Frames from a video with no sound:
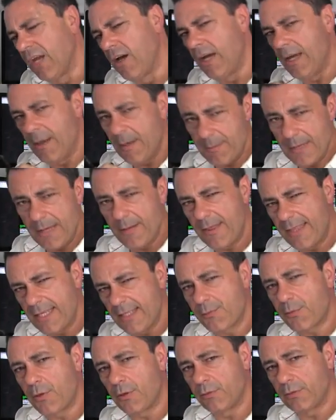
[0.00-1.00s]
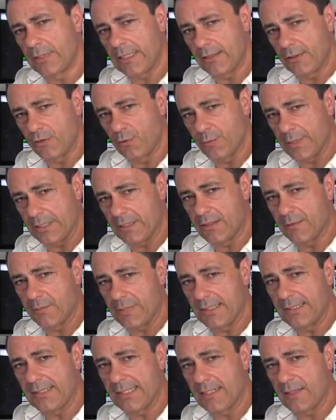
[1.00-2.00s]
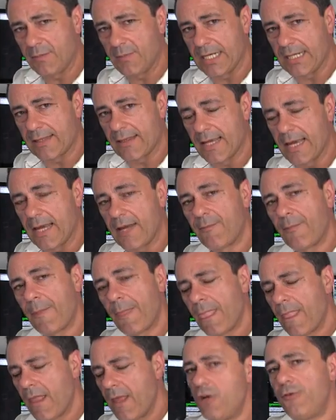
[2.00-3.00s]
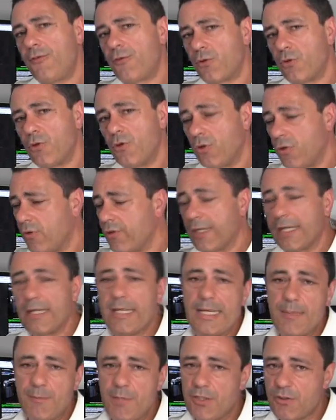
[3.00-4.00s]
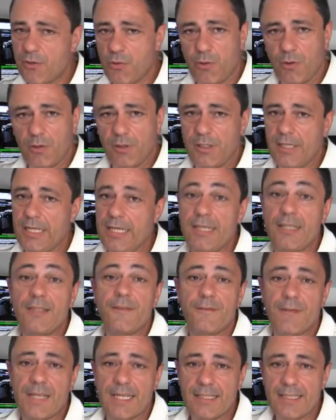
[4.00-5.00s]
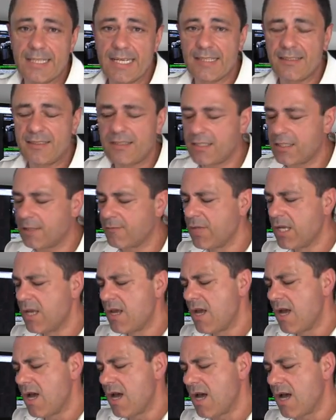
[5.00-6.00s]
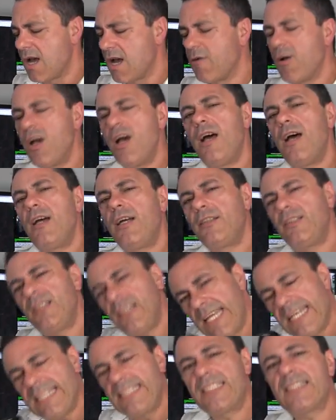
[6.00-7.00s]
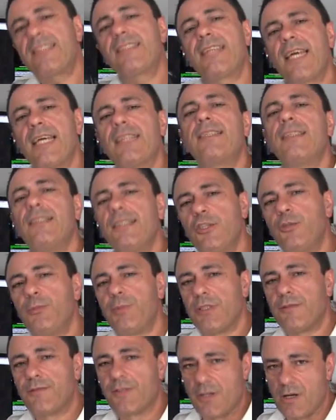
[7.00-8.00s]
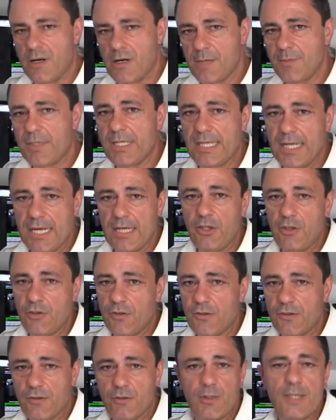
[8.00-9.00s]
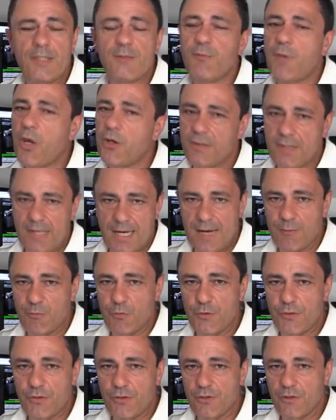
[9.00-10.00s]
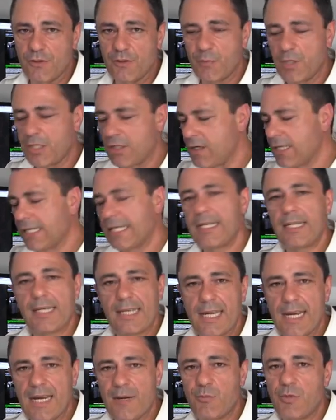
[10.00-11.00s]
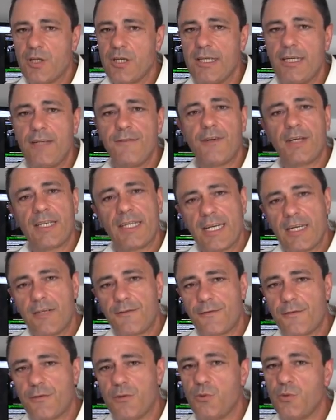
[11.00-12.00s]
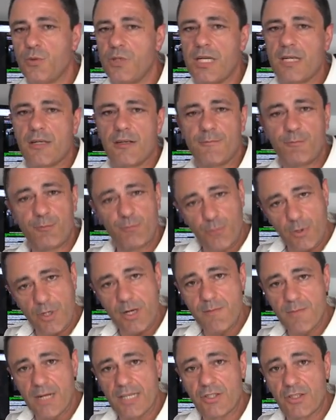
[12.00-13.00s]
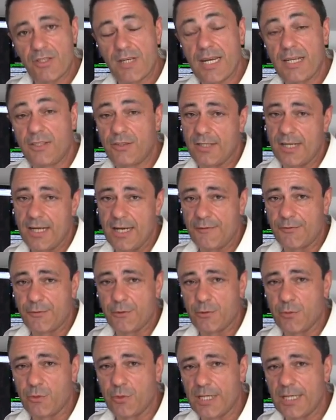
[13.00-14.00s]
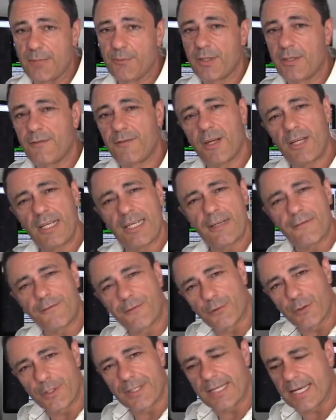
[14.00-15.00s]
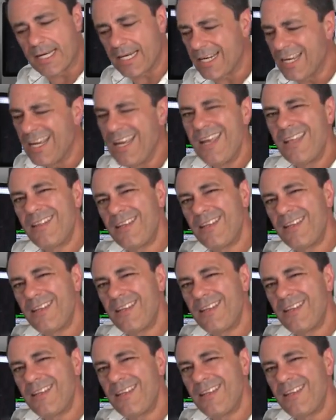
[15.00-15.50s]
there's probably a little bit to be said about that. Overall, the image quality is fantastic. It just takes a little bit of time to get used to, as most cameras do. I mean, I get a camera, if I can get it for a week, I've pretty much nailed it after a week, but if I only get it for a day,